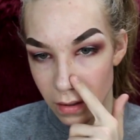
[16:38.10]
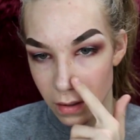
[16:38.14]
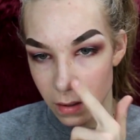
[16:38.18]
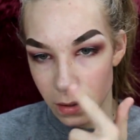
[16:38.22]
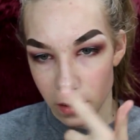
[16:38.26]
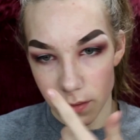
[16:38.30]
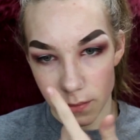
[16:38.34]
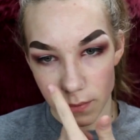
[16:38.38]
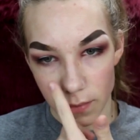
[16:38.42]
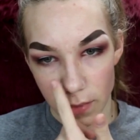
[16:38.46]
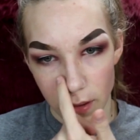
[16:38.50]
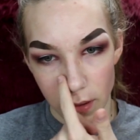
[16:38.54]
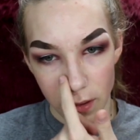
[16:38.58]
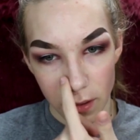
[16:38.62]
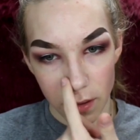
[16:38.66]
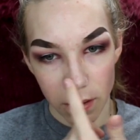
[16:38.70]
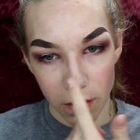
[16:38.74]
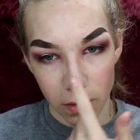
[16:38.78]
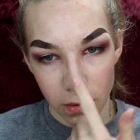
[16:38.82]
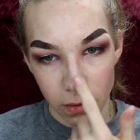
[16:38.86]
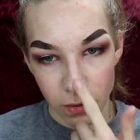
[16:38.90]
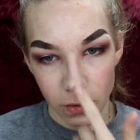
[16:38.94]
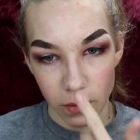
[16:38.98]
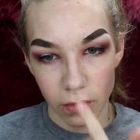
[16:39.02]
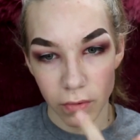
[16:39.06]
on my
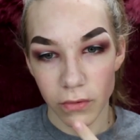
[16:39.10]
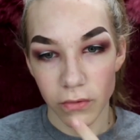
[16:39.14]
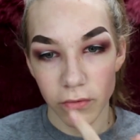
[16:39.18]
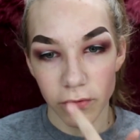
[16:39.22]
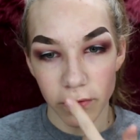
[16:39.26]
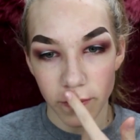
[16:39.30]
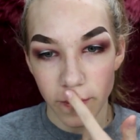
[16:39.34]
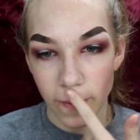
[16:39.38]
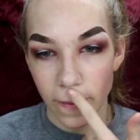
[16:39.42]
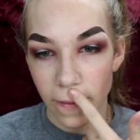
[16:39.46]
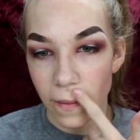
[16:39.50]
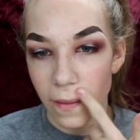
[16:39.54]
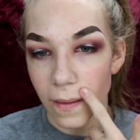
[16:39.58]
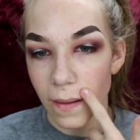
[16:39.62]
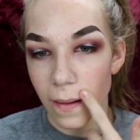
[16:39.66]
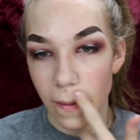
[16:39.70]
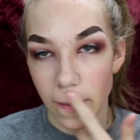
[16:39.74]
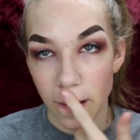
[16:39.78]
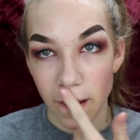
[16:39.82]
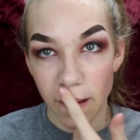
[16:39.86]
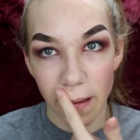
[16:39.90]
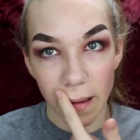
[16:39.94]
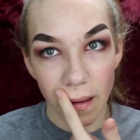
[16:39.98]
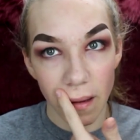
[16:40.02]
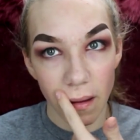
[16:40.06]
nose,
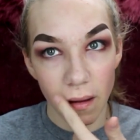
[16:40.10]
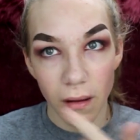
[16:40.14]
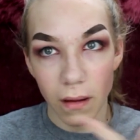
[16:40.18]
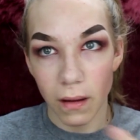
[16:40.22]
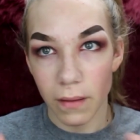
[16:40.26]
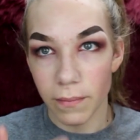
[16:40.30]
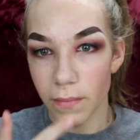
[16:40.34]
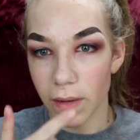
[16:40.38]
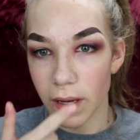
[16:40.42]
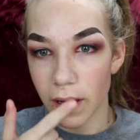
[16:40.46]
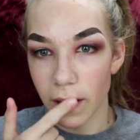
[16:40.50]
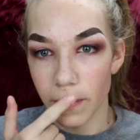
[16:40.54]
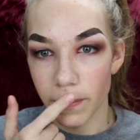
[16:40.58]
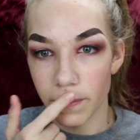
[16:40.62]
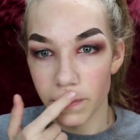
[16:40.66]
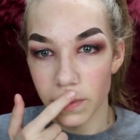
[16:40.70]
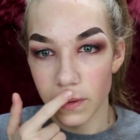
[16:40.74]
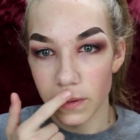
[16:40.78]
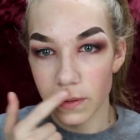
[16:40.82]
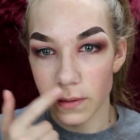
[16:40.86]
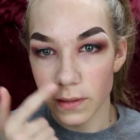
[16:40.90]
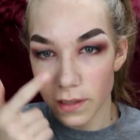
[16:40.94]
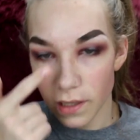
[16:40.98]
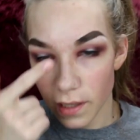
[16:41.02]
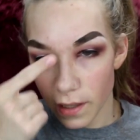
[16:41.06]
on my
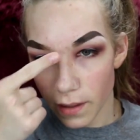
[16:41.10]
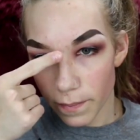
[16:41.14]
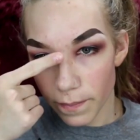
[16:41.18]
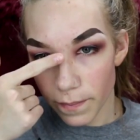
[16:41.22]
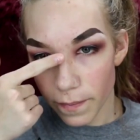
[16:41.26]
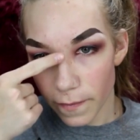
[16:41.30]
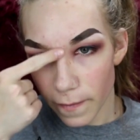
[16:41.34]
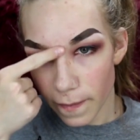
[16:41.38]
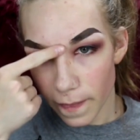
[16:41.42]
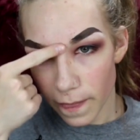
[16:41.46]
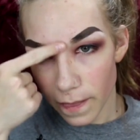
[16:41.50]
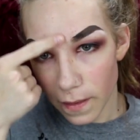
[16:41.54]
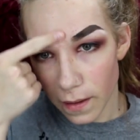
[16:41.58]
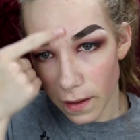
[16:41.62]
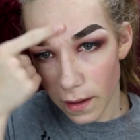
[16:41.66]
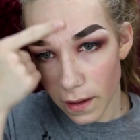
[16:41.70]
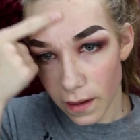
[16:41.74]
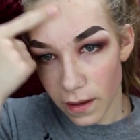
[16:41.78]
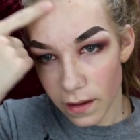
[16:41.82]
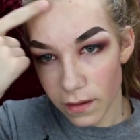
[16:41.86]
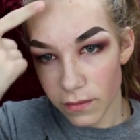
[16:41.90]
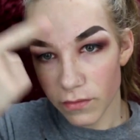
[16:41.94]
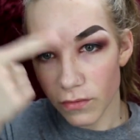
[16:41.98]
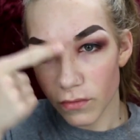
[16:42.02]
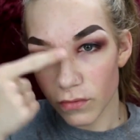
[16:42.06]
upper lip,
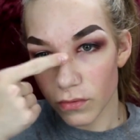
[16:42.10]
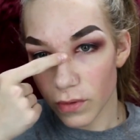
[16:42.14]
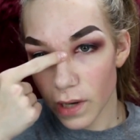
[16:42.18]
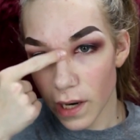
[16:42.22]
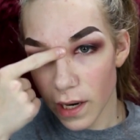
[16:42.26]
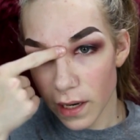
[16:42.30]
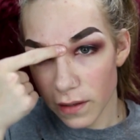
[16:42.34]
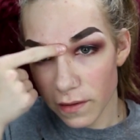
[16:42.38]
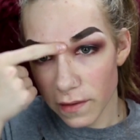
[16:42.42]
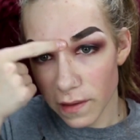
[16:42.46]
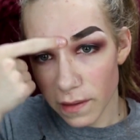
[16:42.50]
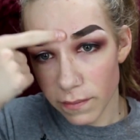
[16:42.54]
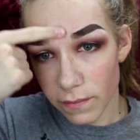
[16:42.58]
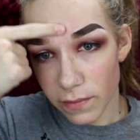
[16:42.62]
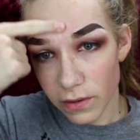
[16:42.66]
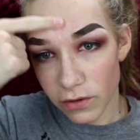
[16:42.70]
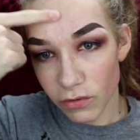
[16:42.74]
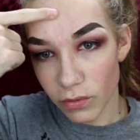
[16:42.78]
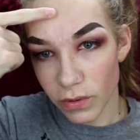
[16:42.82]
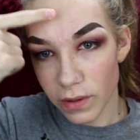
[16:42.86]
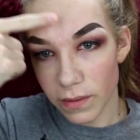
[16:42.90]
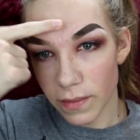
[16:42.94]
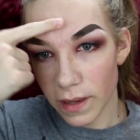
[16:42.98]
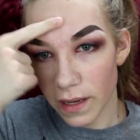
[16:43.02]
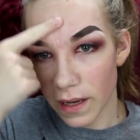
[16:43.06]
and right in
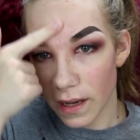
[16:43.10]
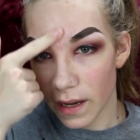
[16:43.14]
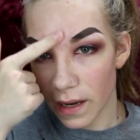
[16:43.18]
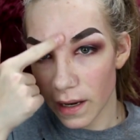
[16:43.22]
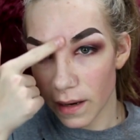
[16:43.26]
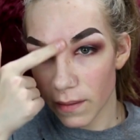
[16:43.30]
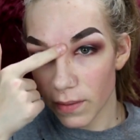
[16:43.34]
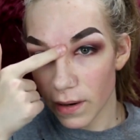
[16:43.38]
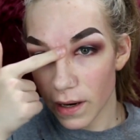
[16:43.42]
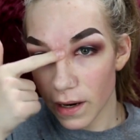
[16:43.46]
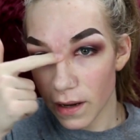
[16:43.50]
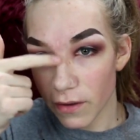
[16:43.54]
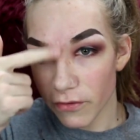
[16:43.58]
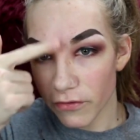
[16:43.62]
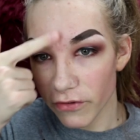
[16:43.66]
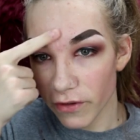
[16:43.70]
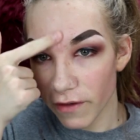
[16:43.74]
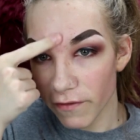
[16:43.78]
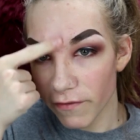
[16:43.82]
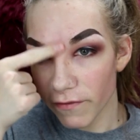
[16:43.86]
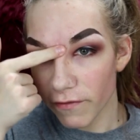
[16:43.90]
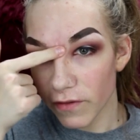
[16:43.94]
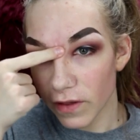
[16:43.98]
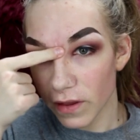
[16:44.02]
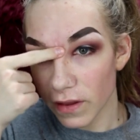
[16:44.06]
between my eyebrows.
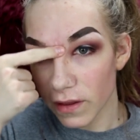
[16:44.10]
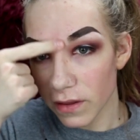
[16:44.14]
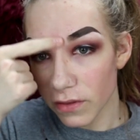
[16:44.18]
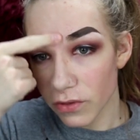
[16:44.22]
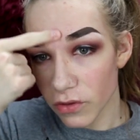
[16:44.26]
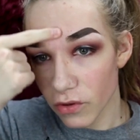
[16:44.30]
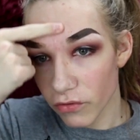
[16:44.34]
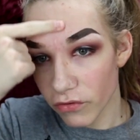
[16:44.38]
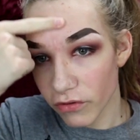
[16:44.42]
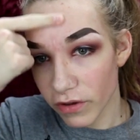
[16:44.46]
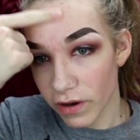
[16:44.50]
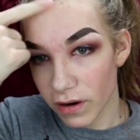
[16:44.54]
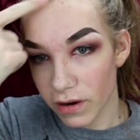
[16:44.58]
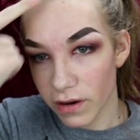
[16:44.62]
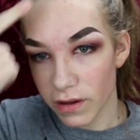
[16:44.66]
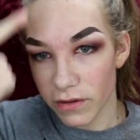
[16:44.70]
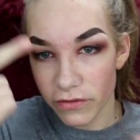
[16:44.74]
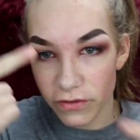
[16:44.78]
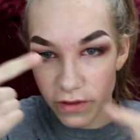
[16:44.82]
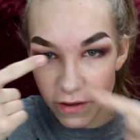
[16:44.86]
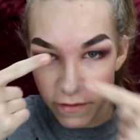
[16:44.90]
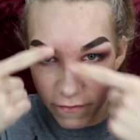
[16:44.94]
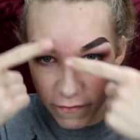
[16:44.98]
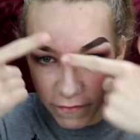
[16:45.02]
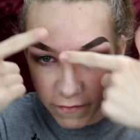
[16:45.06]
I feel like those
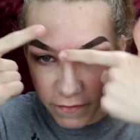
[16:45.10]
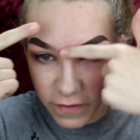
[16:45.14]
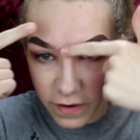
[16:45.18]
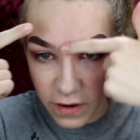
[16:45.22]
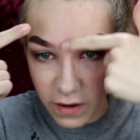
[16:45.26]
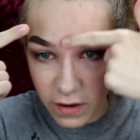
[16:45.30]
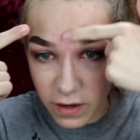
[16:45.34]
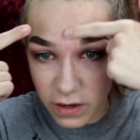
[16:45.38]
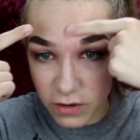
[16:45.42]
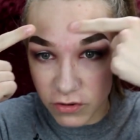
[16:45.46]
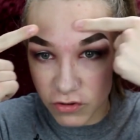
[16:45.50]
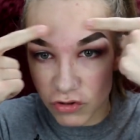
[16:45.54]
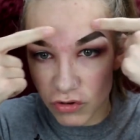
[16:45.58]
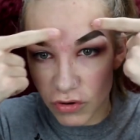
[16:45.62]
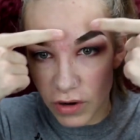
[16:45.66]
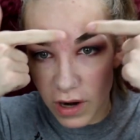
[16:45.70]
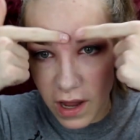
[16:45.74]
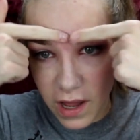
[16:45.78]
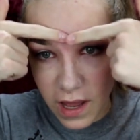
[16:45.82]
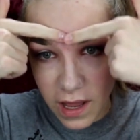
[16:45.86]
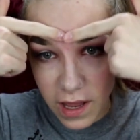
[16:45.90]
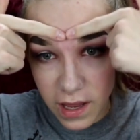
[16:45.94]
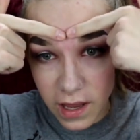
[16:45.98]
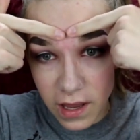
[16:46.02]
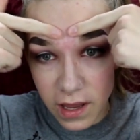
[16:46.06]
areas get very
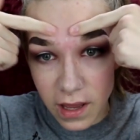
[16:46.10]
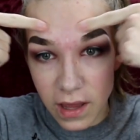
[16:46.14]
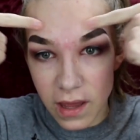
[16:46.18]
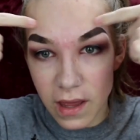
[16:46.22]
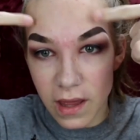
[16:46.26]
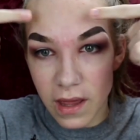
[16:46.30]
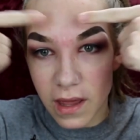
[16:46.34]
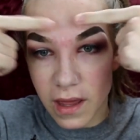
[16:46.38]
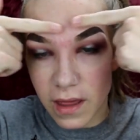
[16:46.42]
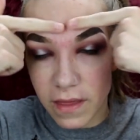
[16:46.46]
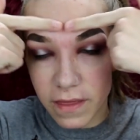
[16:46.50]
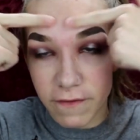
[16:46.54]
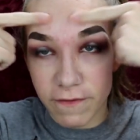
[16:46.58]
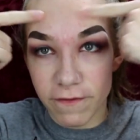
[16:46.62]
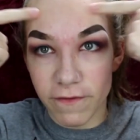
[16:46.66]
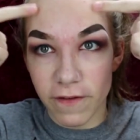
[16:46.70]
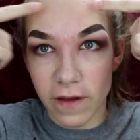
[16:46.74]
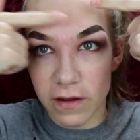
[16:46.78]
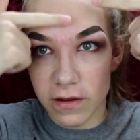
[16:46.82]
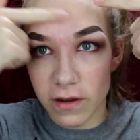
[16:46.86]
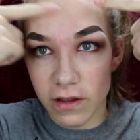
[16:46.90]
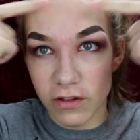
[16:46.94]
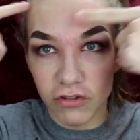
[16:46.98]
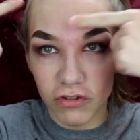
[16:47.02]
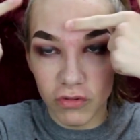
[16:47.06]
dry and the
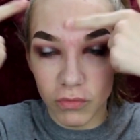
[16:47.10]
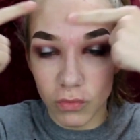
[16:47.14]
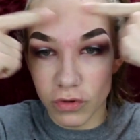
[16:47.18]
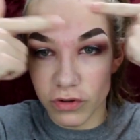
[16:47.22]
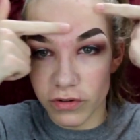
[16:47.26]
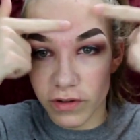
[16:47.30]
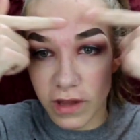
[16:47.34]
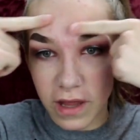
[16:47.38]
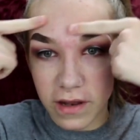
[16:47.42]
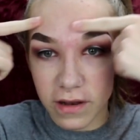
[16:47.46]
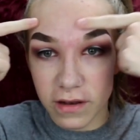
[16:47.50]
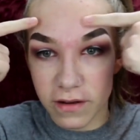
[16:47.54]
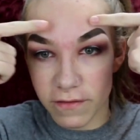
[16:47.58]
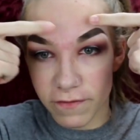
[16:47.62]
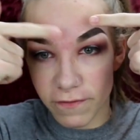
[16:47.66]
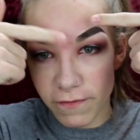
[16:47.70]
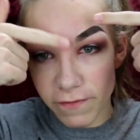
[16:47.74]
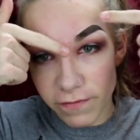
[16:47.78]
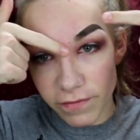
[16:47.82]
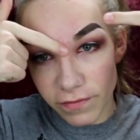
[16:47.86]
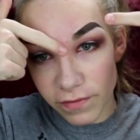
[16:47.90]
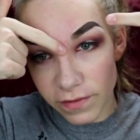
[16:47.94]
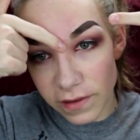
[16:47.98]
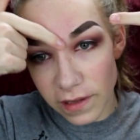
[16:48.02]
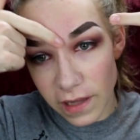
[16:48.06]
foundation will tend to
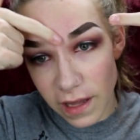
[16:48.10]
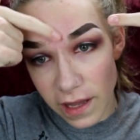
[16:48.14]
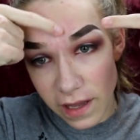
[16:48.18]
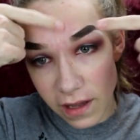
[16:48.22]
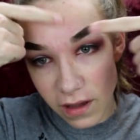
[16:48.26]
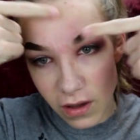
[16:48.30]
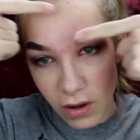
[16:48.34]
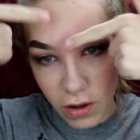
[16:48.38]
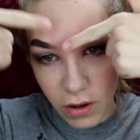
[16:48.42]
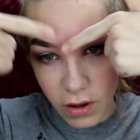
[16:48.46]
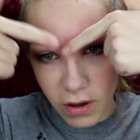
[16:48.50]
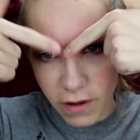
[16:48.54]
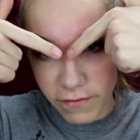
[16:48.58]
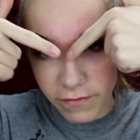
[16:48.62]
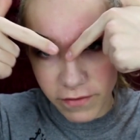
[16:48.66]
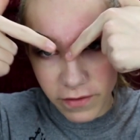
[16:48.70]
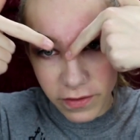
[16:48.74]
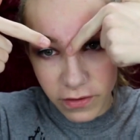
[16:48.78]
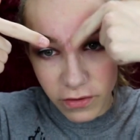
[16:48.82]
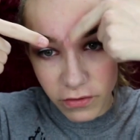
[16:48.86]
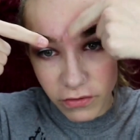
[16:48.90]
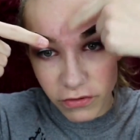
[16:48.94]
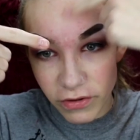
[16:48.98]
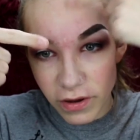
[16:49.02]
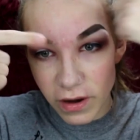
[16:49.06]
flake off
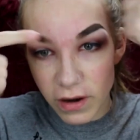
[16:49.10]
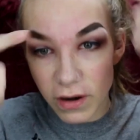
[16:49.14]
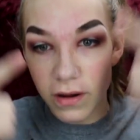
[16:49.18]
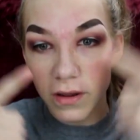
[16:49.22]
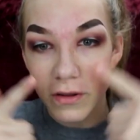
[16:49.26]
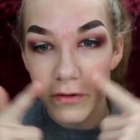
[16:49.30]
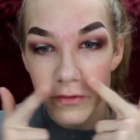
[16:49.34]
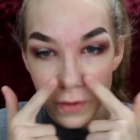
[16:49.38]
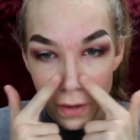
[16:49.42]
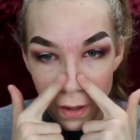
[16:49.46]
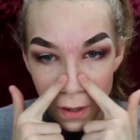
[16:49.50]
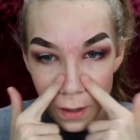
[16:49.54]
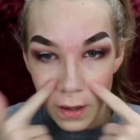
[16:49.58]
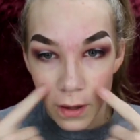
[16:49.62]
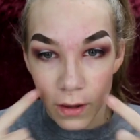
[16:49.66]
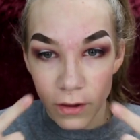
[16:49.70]
in those areas.